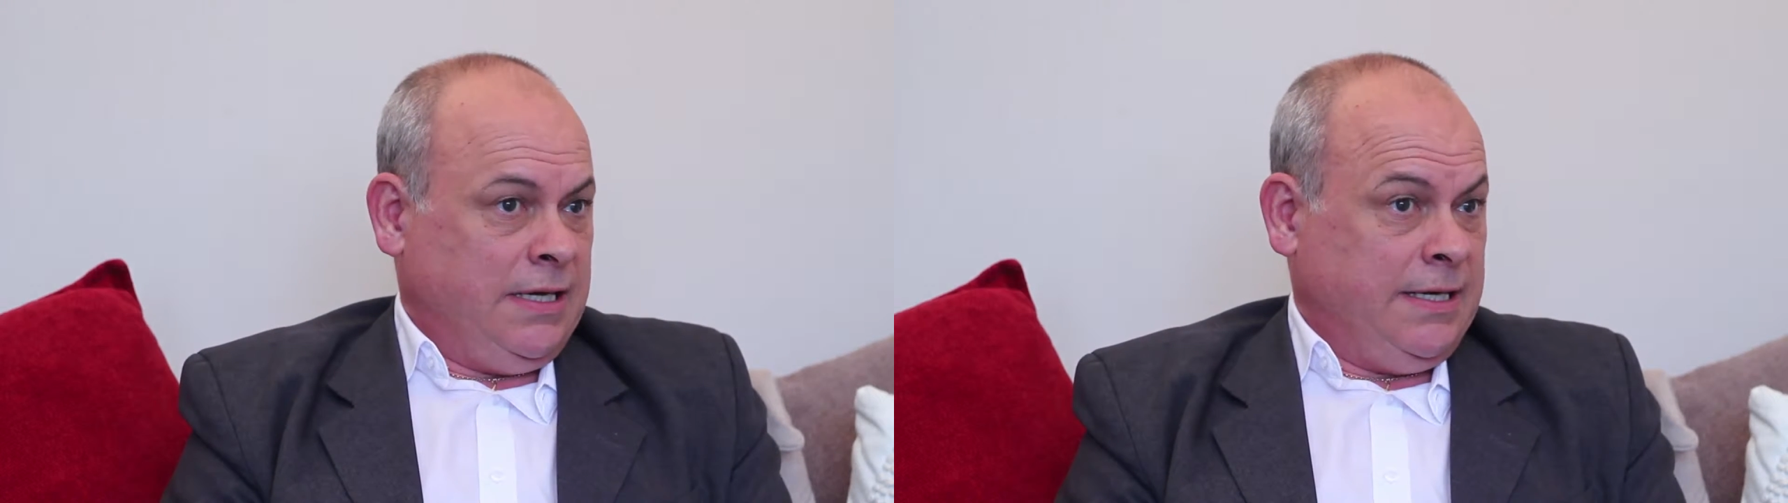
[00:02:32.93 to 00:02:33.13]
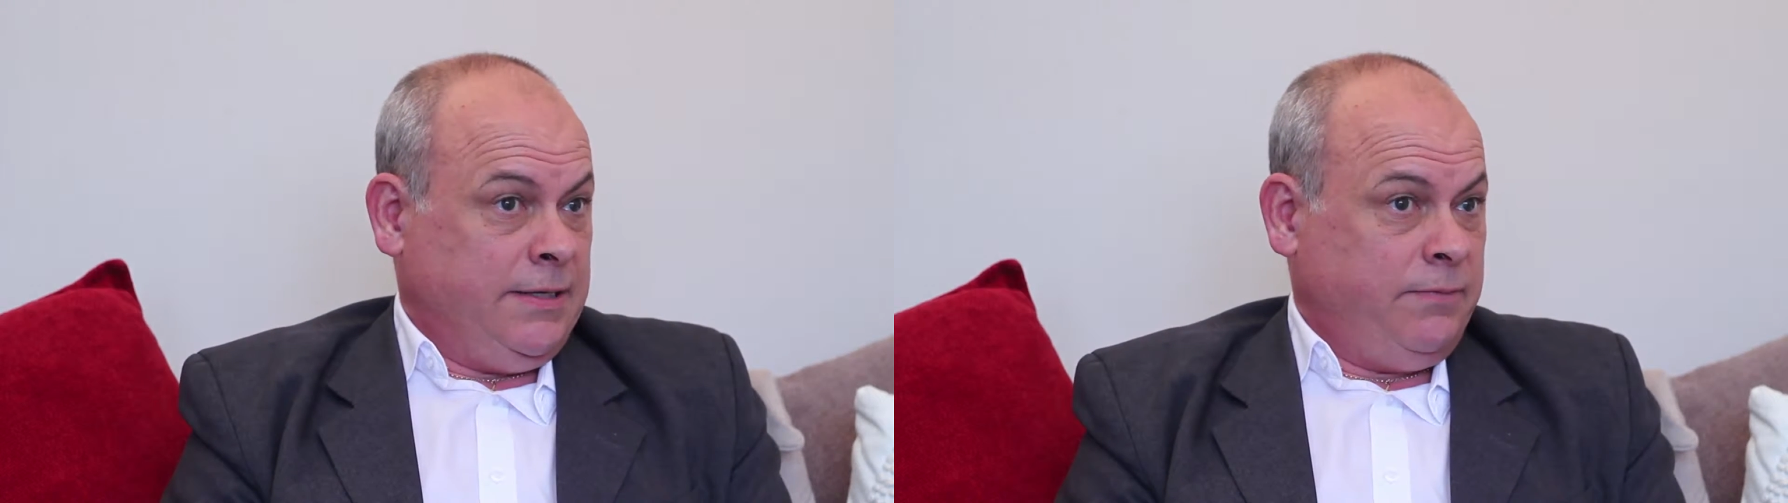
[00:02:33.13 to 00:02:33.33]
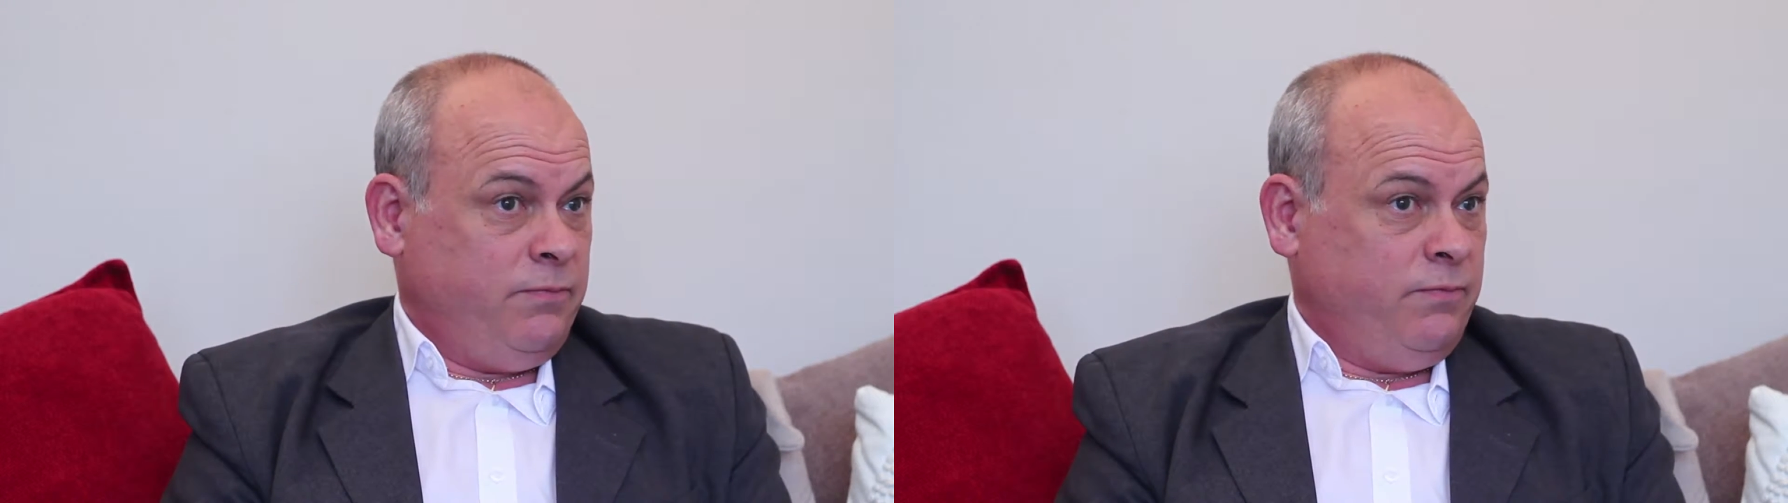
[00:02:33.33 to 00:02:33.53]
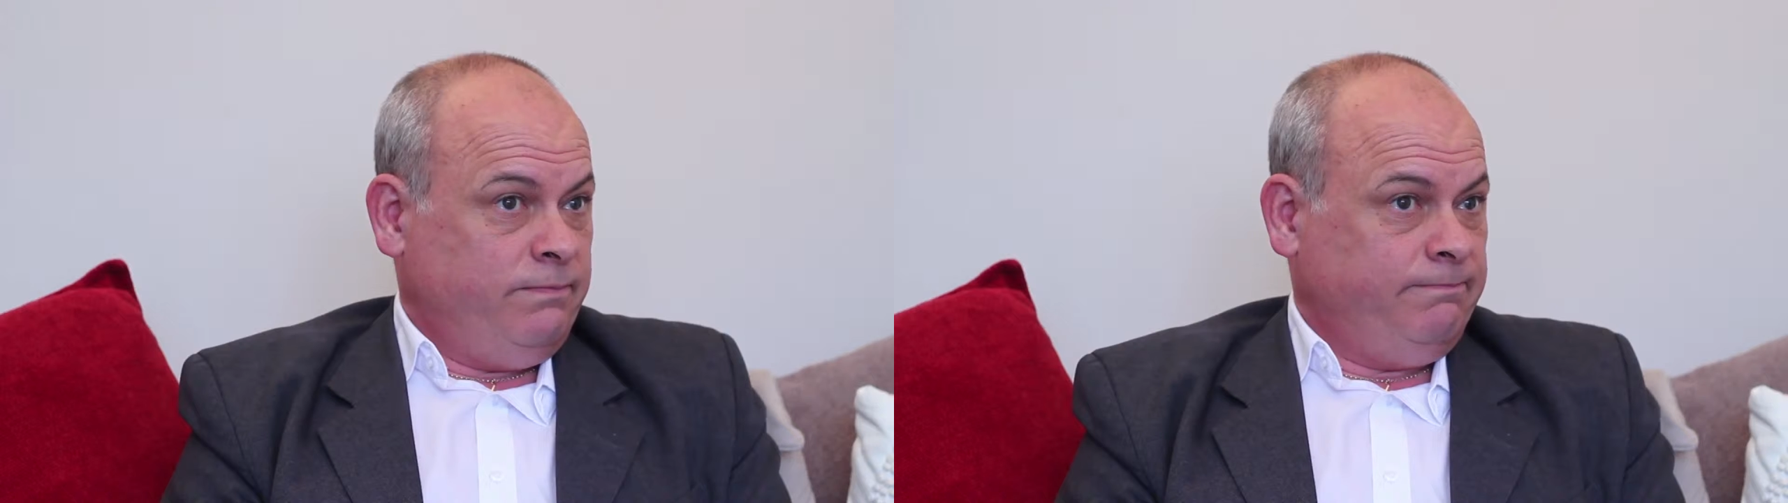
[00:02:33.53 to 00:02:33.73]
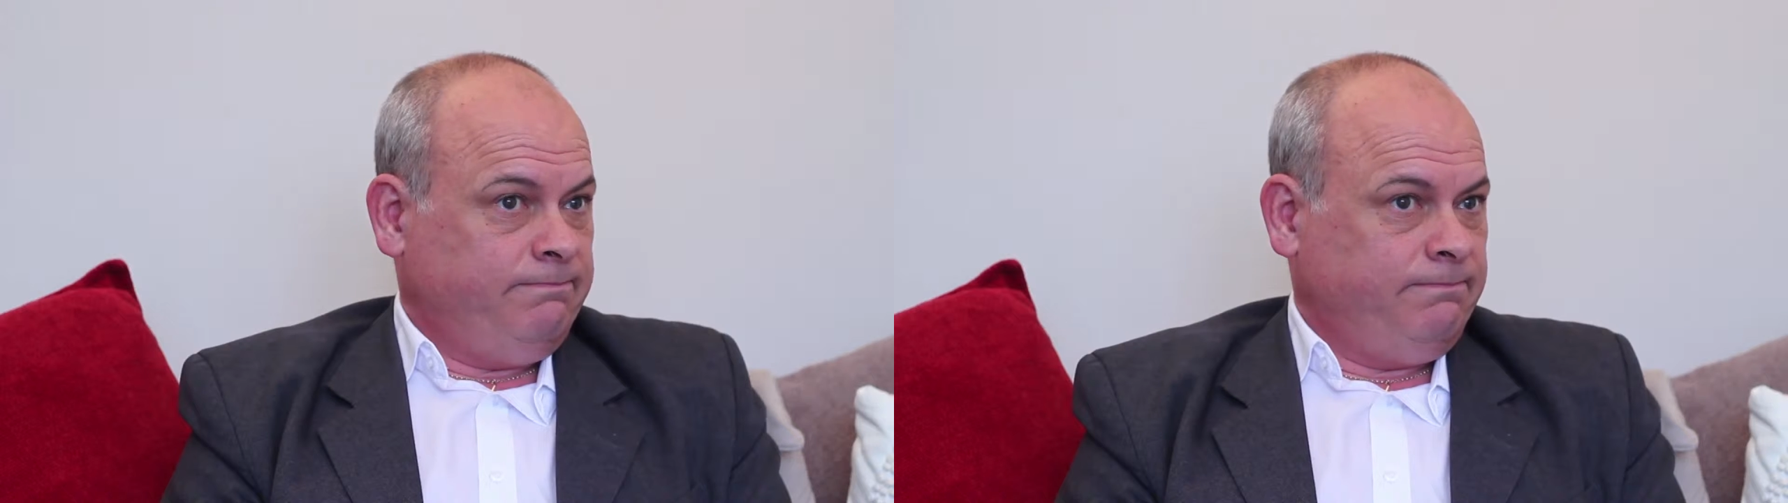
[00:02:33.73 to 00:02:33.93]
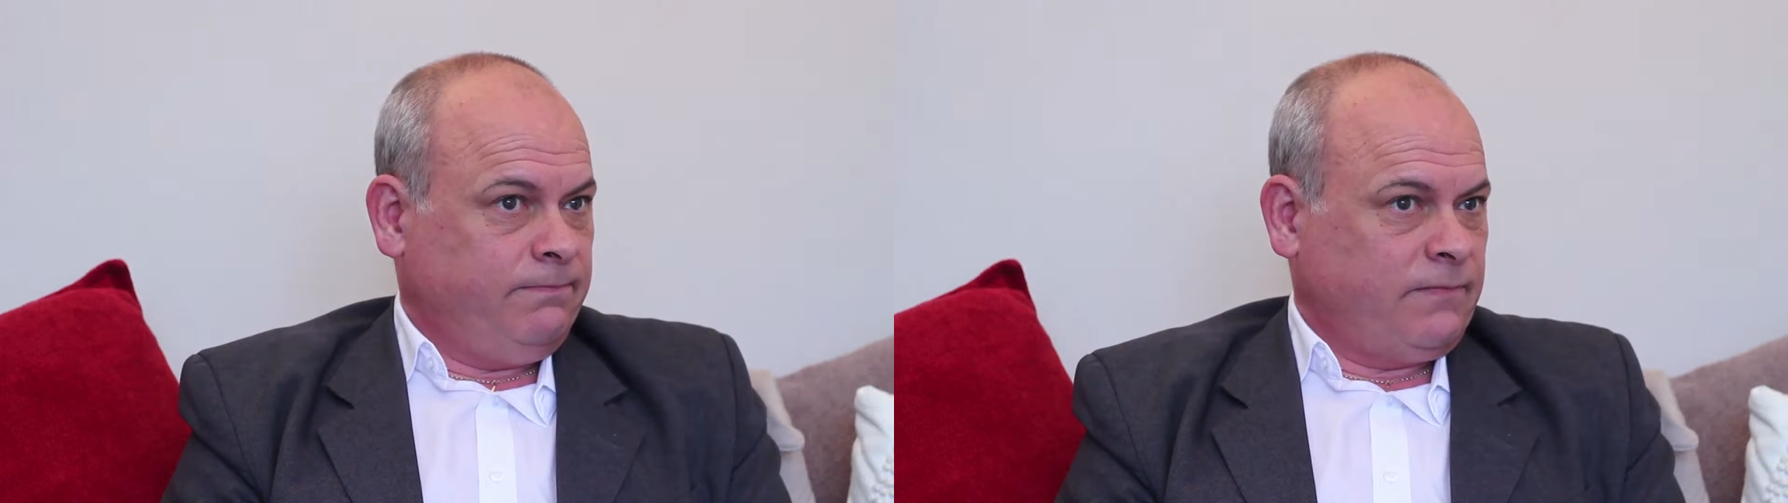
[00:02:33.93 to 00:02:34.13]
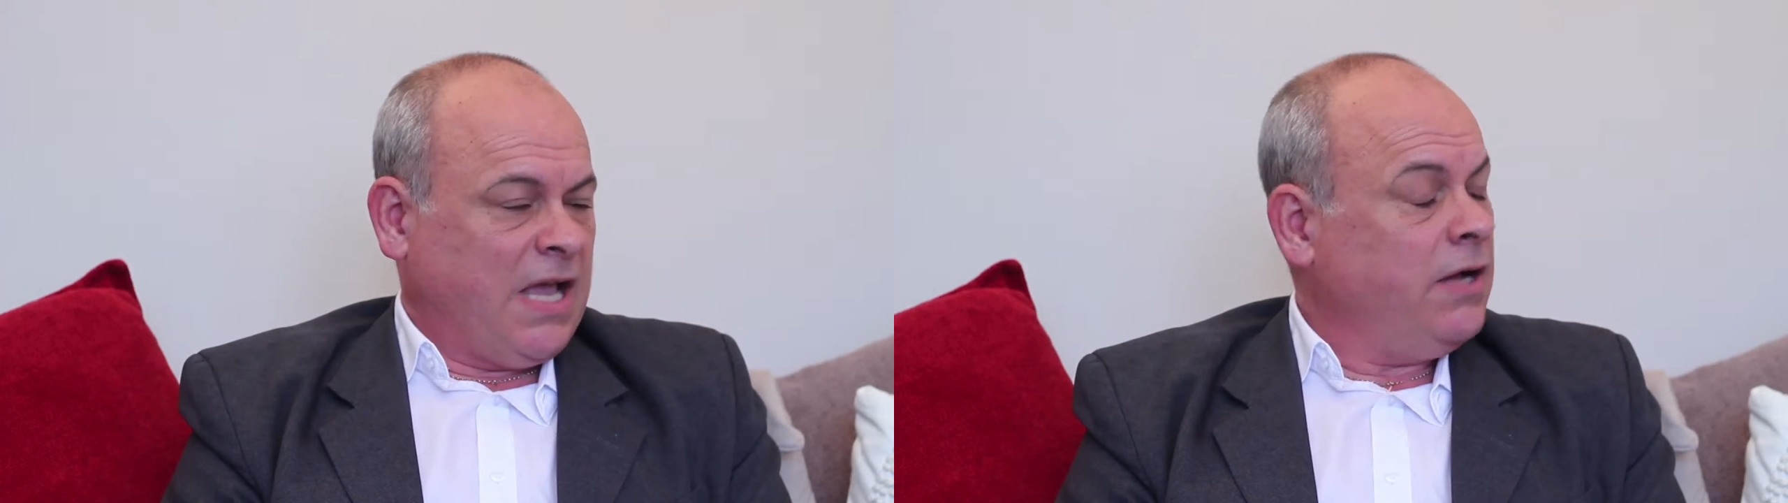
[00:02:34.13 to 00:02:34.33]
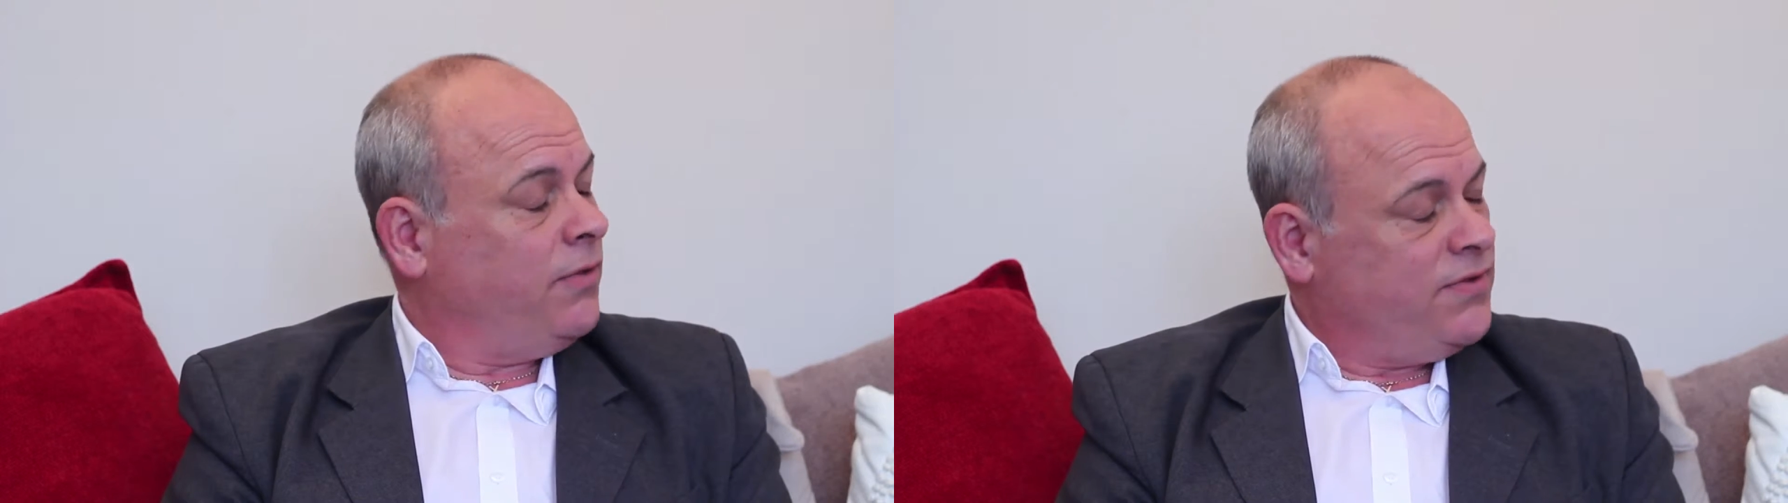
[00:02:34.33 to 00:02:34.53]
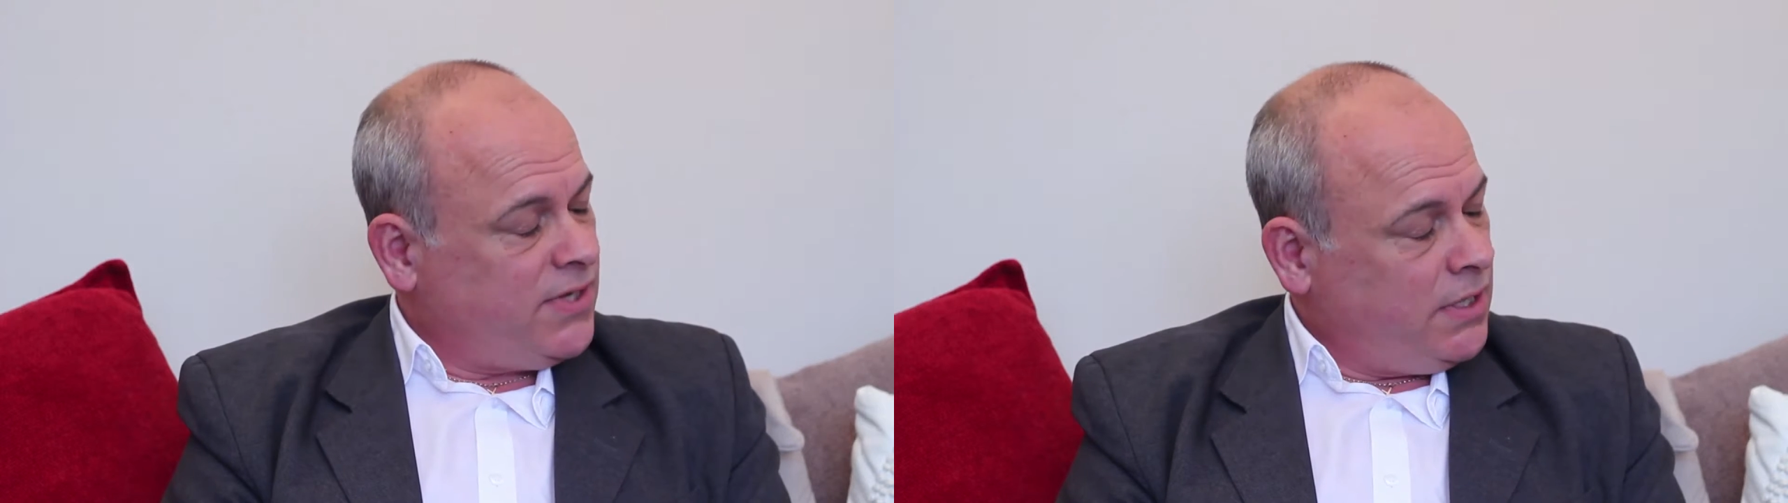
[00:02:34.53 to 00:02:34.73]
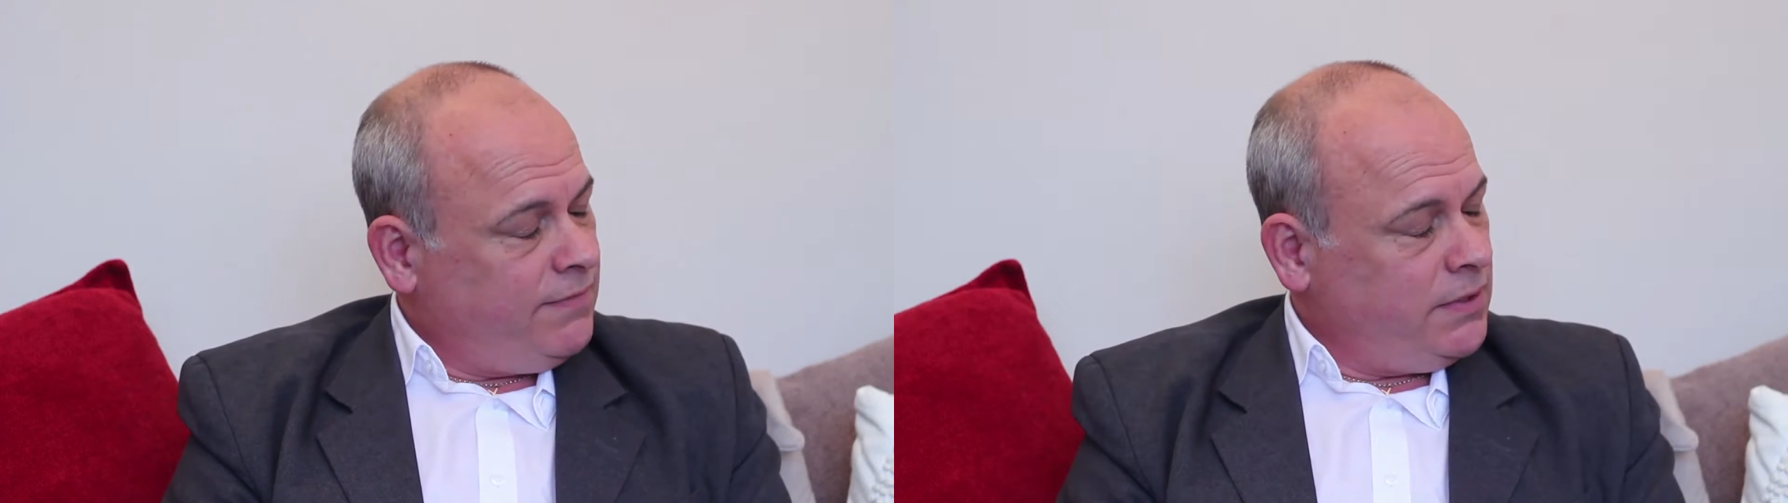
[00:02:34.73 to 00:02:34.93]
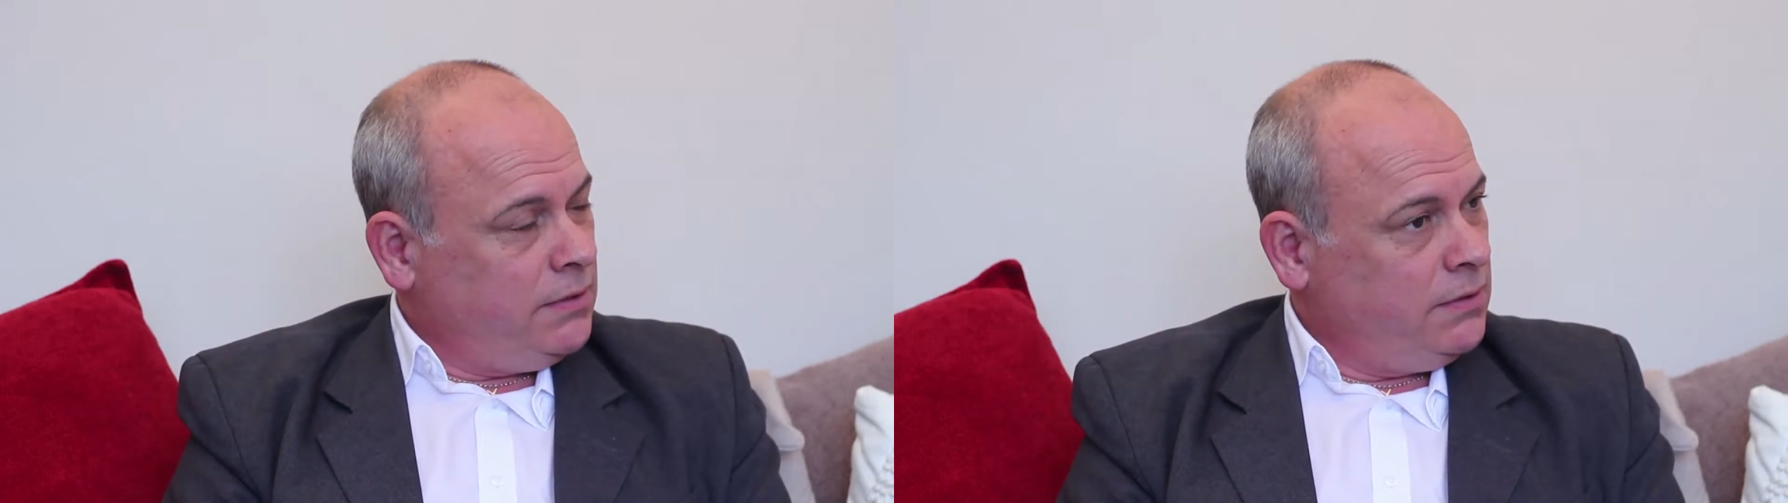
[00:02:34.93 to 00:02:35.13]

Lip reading: health and safety.